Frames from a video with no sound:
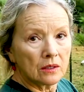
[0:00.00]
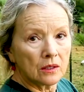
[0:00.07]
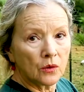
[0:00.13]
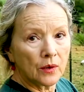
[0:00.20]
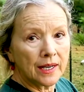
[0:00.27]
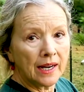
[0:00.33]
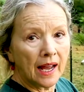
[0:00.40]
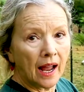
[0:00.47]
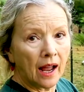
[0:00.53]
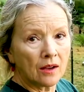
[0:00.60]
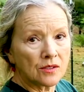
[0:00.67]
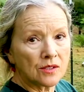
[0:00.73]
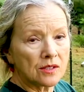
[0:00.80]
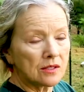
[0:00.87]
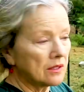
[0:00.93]

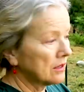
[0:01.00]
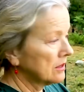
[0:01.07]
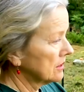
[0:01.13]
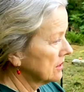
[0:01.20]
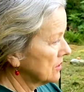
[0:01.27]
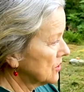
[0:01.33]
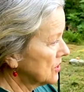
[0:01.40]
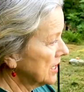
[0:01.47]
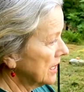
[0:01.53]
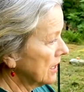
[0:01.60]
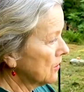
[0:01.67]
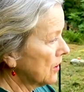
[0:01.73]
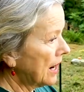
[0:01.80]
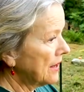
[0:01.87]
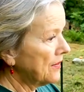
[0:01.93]
greenhouse
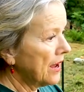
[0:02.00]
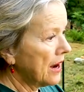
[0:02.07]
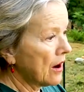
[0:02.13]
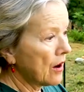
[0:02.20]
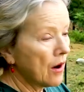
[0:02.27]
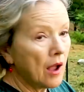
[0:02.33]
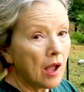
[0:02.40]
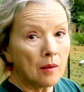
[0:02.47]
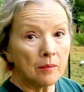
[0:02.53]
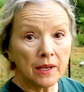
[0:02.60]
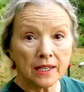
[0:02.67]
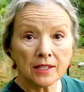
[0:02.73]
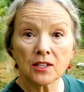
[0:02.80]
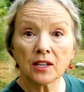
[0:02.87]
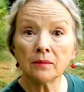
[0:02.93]
sitting right there.
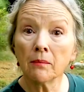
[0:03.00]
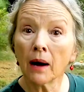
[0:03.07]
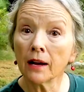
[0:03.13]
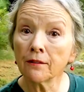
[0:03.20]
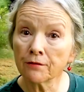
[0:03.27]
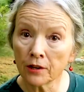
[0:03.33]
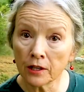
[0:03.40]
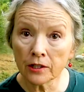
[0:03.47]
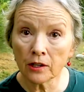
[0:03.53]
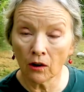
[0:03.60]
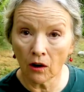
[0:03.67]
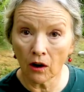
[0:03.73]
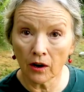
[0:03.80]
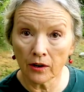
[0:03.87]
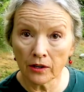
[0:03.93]
But it's in my front
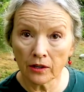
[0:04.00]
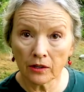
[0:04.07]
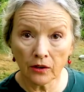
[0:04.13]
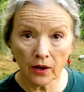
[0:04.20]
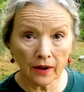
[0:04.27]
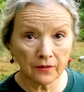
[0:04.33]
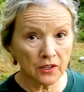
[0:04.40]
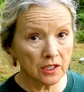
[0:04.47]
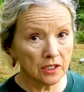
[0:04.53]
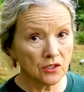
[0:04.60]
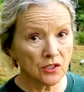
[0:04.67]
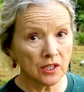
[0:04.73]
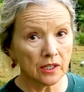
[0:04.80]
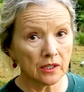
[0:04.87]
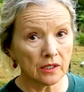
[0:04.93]
yard. You have to
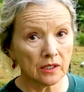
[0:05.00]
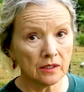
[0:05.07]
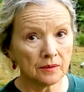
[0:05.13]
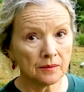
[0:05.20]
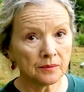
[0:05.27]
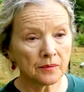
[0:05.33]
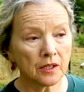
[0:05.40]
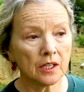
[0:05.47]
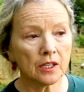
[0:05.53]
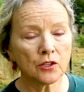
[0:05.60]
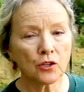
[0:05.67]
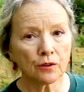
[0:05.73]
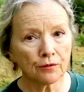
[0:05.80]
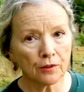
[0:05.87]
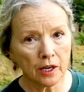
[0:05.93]
consider
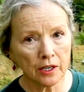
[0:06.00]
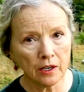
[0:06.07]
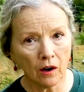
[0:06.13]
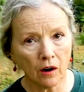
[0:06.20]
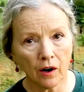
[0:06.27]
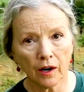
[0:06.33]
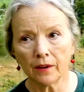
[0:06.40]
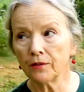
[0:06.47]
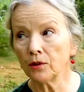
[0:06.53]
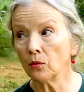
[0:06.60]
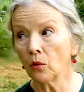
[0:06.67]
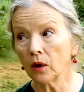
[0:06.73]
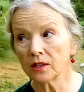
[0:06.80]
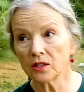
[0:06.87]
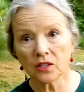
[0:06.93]
it's your front yard. If
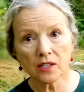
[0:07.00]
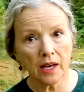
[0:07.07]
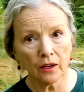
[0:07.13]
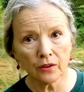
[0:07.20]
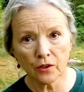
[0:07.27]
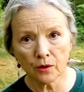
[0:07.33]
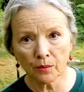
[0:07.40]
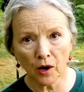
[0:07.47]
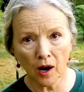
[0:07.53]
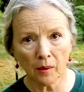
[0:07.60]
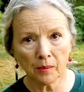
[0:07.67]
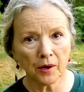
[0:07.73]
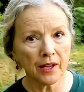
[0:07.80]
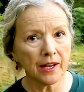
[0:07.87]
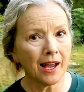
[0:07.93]
you want to sell your
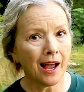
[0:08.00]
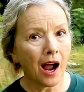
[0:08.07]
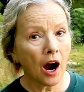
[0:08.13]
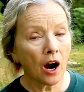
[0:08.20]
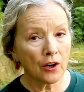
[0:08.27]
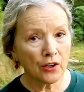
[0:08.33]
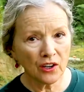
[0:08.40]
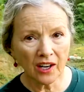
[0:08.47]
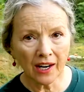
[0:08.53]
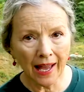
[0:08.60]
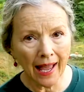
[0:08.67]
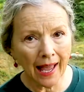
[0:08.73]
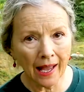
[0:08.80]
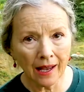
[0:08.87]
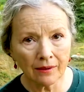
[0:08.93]
property, are you going
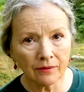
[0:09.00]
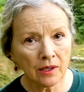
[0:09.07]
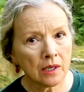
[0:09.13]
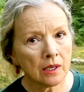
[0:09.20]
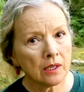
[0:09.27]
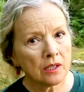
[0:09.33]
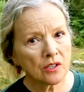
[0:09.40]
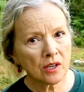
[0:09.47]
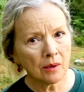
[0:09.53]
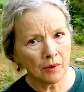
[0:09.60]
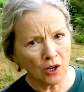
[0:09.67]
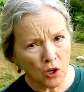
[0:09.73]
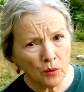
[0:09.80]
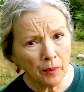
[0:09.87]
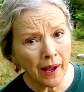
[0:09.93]
to have
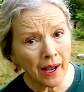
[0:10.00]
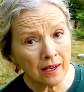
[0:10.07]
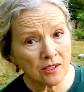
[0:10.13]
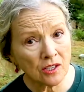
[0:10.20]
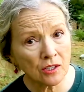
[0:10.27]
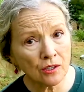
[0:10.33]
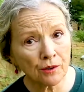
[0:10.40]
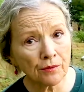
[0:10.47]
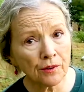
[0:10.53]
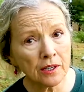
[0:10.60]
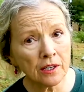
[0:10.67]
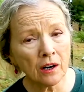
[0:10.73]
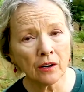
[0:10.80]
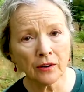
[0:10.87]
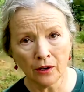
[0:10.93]
some hoop house in your
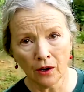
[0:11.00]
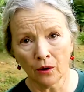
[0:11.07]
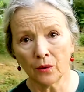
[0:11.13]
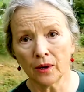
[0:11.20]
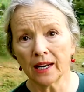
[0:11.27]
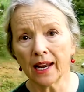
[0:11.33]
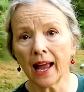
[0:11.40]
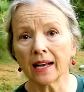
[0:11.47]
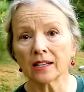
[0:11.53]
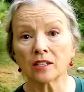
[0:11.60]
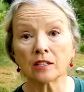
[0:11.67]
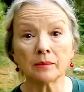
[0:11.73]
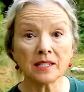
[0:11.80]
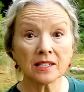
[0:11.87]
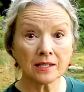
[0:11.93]
front yard? No, it
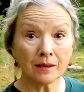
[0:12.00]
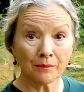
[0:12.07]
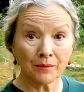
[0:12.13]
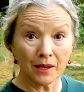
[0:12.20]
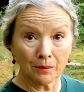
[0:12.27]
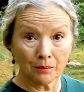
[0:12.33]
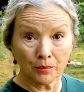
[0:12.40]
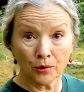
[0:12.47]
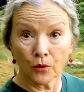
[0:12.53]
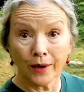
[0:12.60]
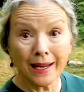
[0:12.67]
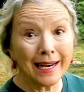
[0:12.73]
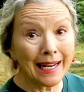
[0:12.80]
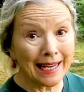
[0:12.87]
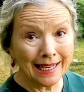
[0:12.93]
has to be something
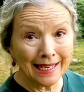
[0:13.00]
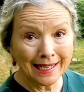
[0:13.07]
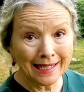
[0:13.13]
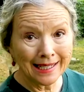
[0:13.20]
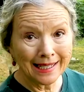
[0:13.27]
pretty.